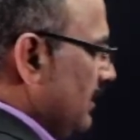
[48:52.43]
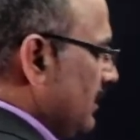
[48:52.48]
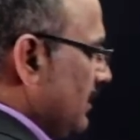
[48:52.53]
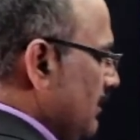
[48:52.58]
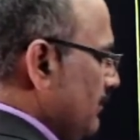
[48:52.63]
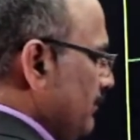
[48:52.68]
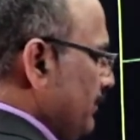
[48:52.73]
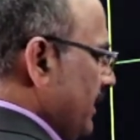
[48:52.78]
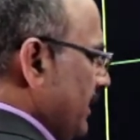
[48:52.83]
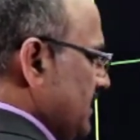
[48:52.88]

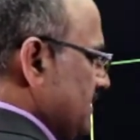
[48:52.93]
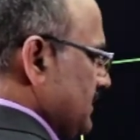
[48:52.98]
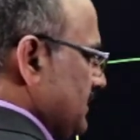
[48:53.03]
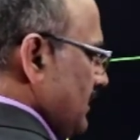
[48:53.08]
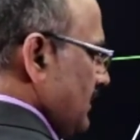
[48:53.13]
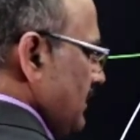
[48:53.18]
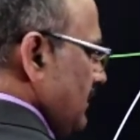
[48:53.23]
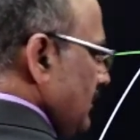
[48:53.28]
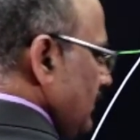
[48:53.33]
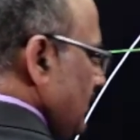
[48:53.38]

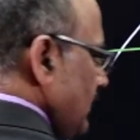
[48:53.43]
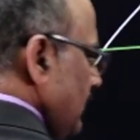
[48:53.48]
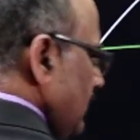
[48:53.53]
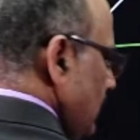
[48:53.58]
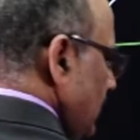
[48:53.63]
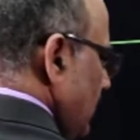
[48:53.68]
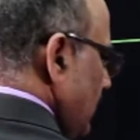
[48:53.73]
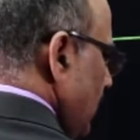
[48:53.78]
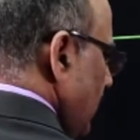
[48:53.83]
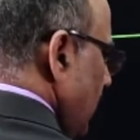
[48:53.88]
compressor
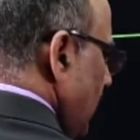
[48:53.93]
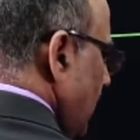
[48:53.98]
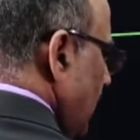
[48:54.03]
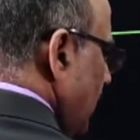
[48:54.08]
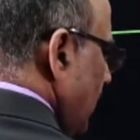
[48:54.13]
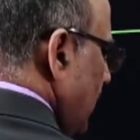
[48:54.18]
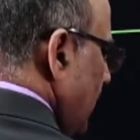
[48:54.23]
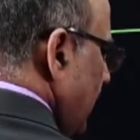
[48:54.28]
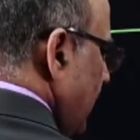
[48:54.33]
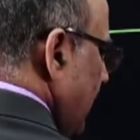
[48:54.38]

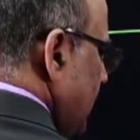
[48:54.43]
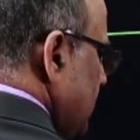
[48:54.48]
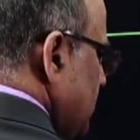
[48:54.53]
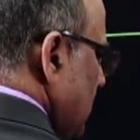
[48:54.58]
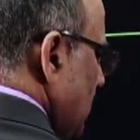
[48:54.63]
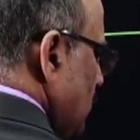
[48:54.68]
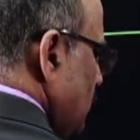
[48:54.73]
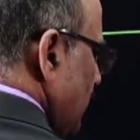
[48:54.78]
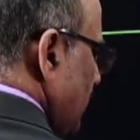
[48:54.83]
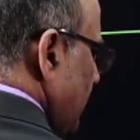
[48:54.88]
under dry
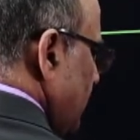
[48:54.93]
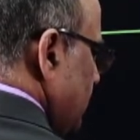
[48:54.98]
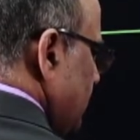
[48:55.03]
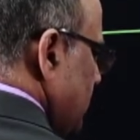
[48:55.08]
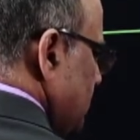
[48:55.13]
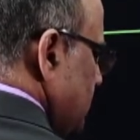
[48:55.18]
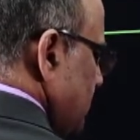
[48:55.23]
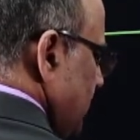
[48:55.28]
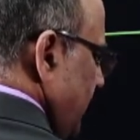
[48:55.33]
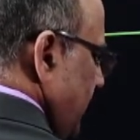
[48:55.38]

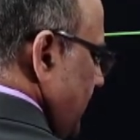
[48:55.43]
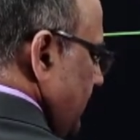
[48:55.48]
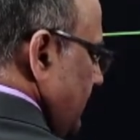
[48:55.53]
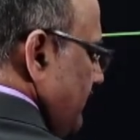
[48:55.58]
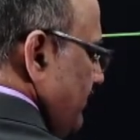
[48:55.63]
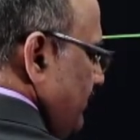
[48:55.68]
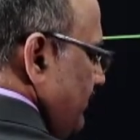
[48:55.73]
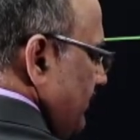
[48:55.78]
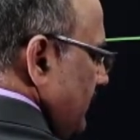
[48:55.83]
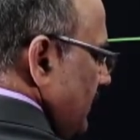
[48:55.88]
saturation state,
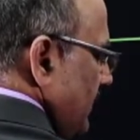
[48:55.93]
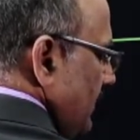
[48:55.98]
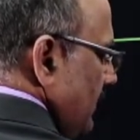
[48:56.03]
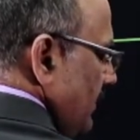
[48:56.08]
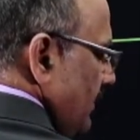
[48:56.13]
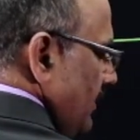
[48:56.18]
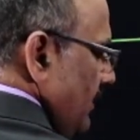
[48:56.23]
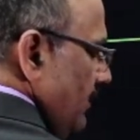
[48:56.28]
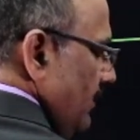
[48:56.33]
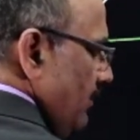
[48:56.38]

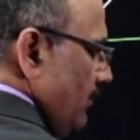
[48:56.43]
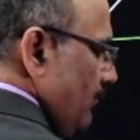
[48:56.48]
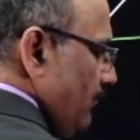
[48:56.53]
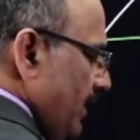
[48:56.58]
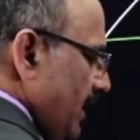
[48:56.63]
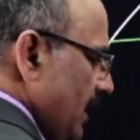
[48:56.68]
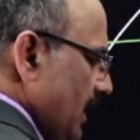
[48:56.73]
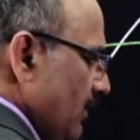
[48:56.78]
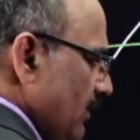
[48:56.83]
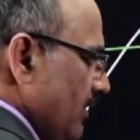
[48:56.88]

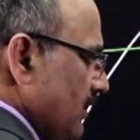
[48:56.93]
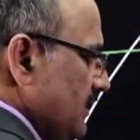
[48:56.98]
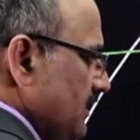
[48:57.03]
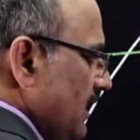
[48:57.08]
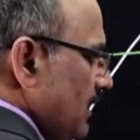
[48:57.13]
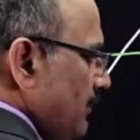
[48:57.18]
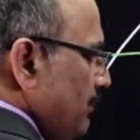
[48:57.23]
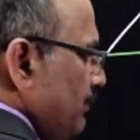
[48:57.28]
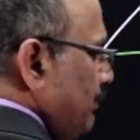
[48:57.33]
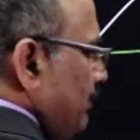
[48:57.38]
wherever
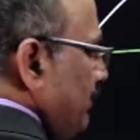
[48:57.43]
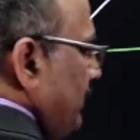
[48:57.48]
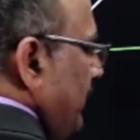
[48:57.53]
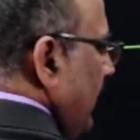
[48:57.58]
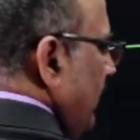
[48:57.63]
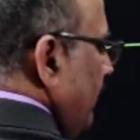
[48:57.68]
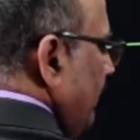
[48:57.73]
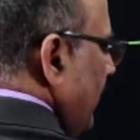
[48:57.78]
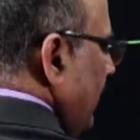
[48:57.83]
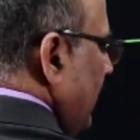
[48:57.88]
the
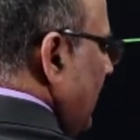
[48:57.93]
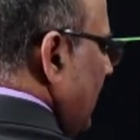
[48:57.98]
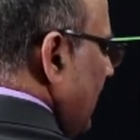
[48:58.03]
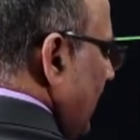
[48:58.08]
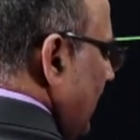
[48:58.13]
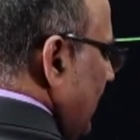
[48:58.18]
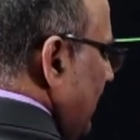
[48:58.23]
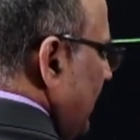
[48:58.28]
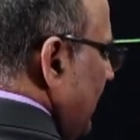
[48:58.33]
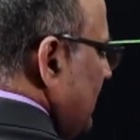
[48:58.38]
P1
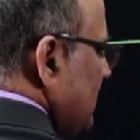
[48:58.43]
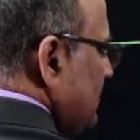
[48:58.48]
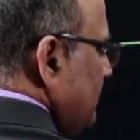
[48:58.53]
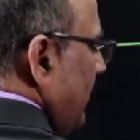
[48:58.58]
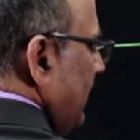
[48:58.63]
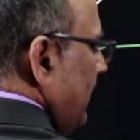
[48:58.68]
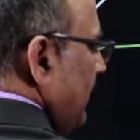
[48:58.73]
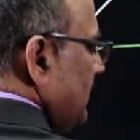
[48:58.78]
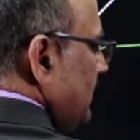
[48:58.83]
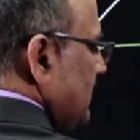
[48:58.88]
line is
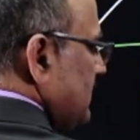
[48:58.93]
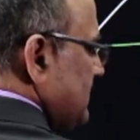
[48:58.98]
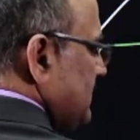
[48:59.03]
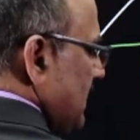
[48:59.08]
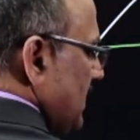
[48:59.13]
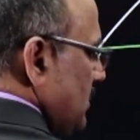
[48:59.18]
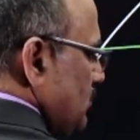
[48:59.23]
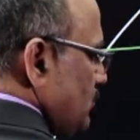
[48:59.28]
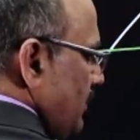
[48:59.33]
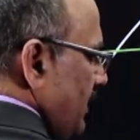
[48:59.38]
meeting the
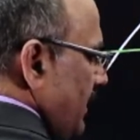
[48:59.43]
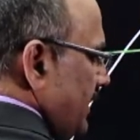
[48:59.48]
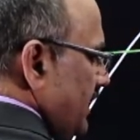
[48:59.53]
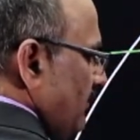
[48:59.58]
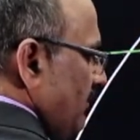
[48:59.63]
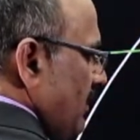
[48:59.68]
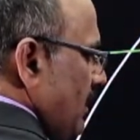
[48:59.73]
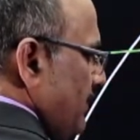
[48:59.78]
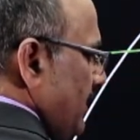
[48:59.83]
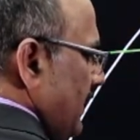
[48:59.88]

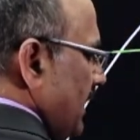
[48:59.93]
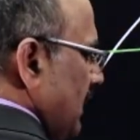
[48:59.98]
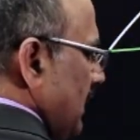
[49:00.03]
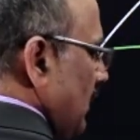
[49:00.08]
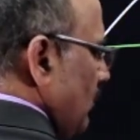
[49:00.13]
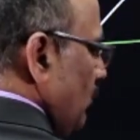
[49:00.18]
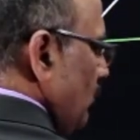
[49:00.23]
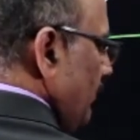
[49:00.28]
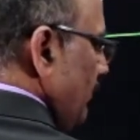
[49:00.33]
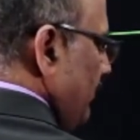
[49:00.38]
saturated vapor
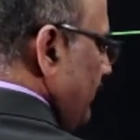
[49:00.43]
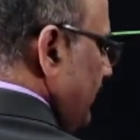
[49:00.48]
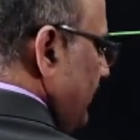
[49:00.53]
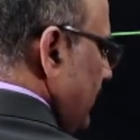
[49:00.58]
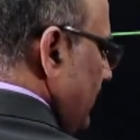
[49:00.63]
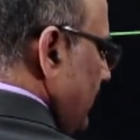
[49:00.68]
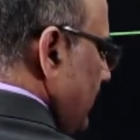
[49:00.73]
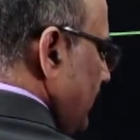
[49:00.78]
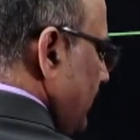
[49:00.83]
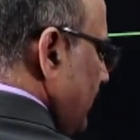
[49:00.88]
curve,
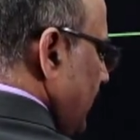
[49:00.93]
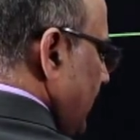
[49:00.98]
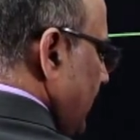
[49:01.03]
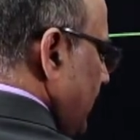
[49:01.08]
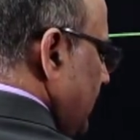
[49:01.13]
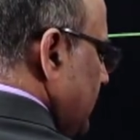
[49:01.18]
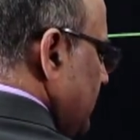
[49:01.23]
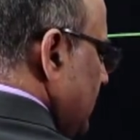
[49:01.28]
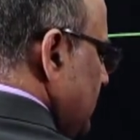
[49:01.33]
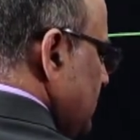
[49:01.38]
that
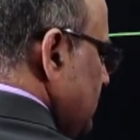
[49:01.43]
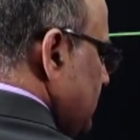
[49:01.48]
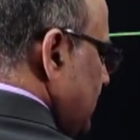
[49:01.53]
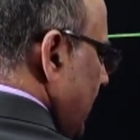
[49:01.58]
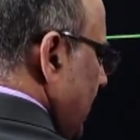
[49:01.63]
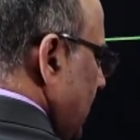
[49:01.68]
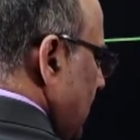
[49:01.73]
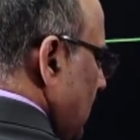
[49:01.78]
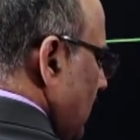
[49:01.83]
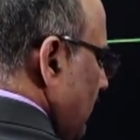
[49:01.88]
is the
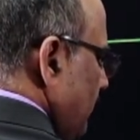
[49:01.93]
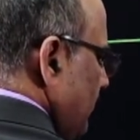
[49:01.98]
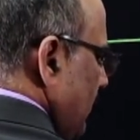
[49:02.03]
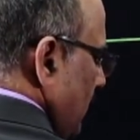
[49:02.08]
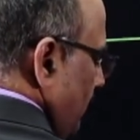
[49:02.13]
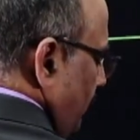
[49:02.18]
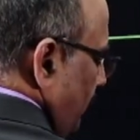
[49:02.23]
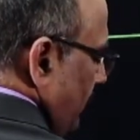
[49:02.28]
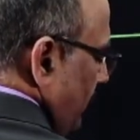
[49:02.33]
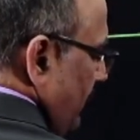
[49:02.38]
state of the
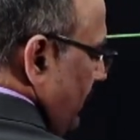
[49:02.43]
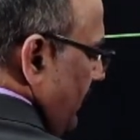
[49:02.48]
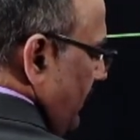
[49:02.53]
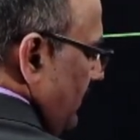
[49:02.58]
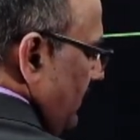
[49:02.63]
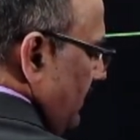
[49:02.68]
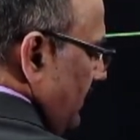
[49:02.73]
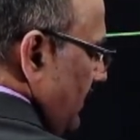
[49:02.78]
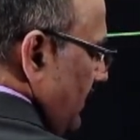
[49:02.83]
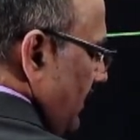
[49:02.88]

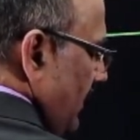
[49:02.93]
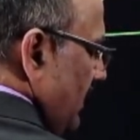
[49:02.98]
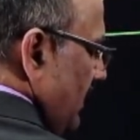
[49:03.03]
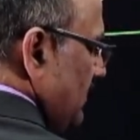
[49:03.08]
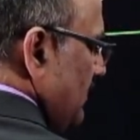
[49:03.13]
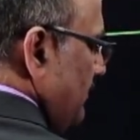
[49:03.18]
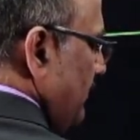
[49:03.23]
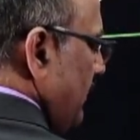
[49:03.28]
refrigerant at the